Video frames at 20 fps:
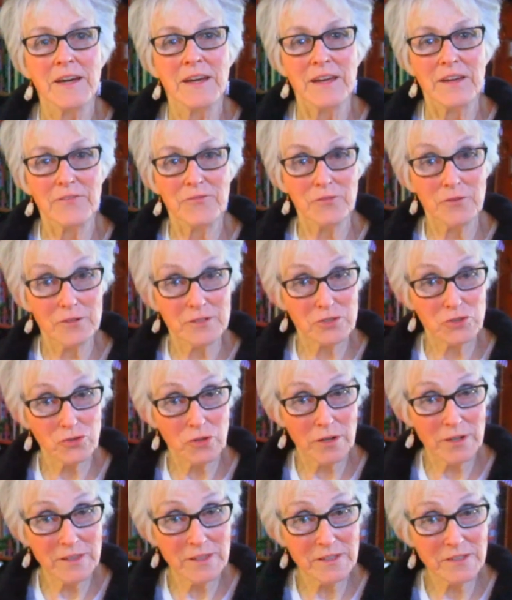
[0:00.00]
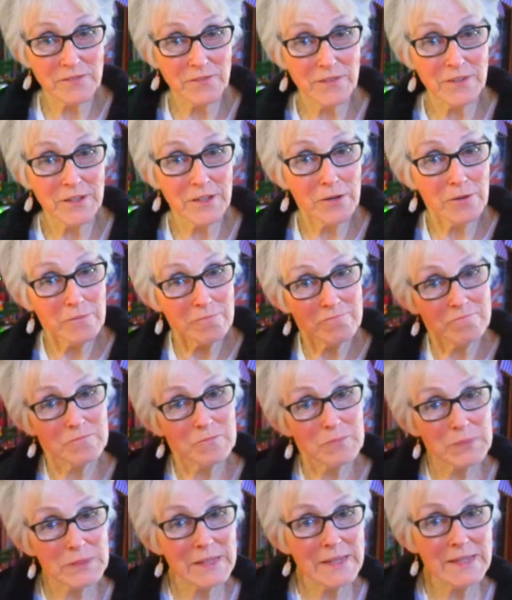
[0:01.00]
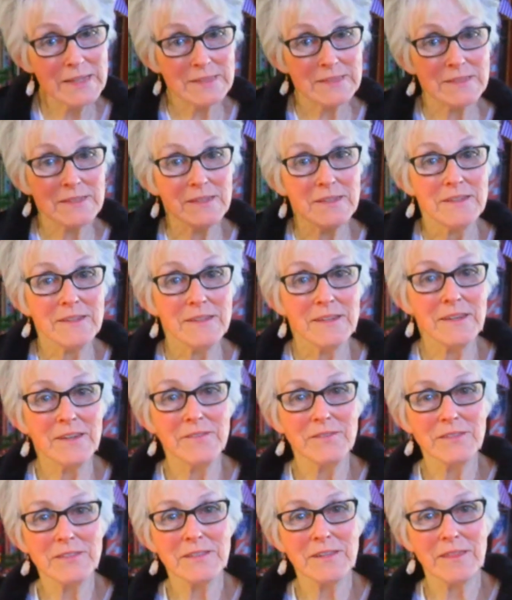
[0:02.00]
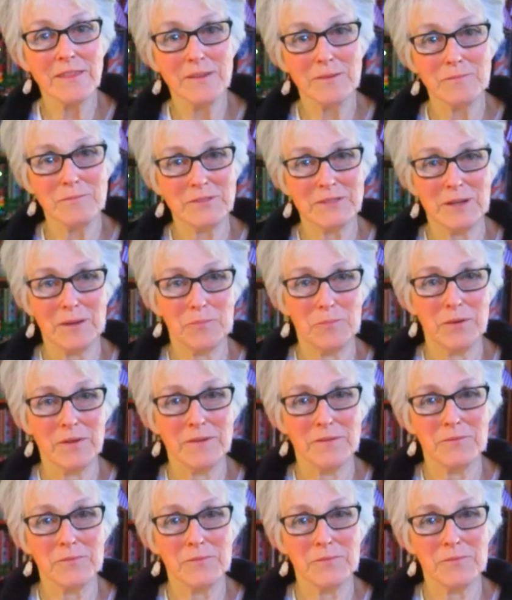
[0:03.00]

If you enjoyed this video, please give us a thumbs up.